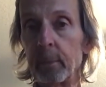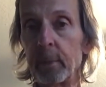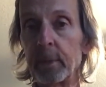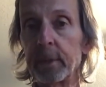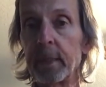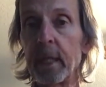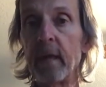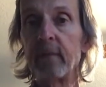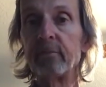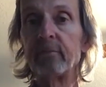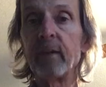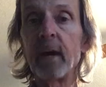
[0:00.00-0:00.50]

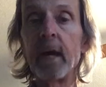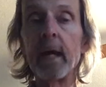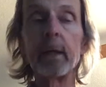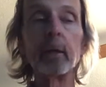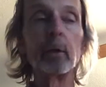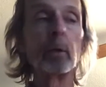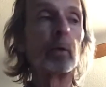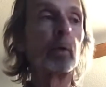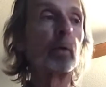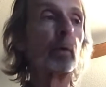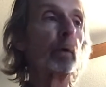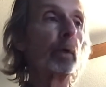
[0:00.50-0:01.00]
Same with
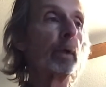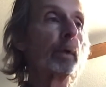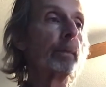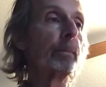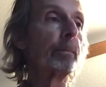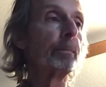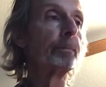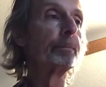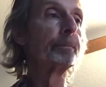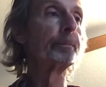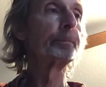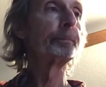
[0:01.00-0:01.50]
that final
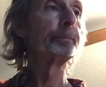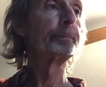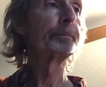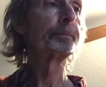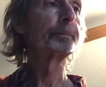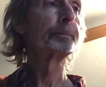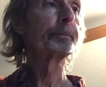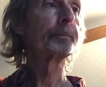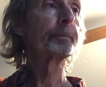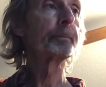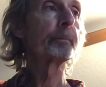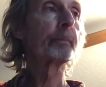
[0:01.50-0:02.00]
chord.
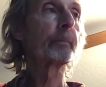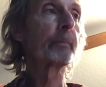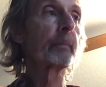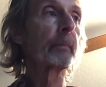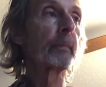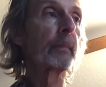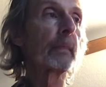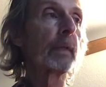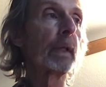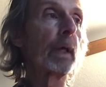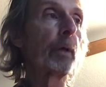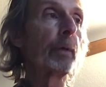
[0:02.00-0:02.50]

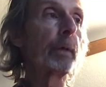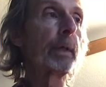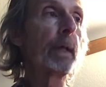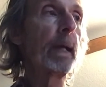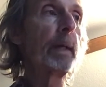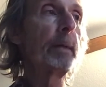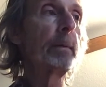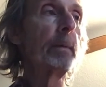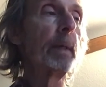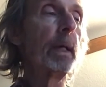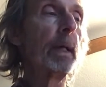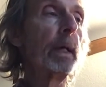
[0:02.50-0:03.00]

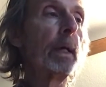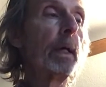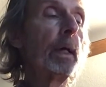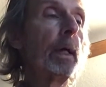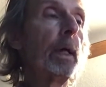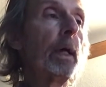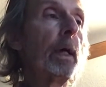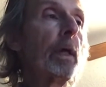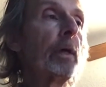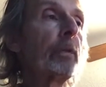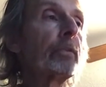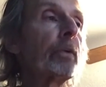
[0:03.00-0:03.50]
Okay,
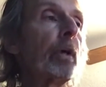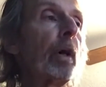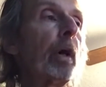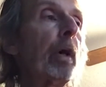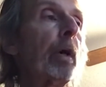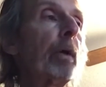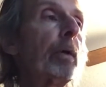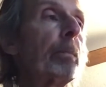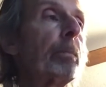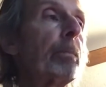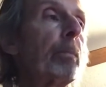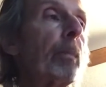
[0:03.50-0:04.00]

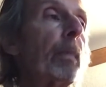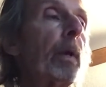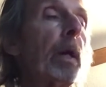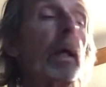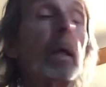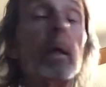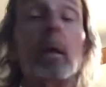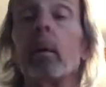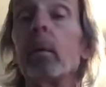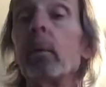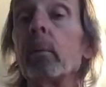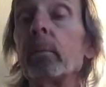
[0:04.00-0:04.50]

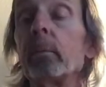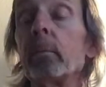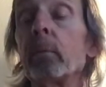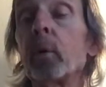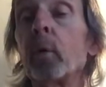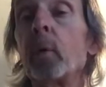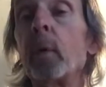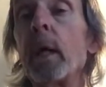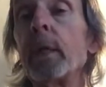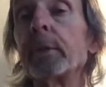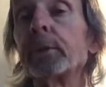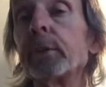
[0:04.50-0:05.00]
so
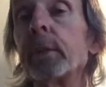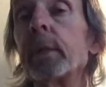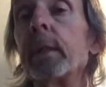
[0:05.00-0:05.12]
the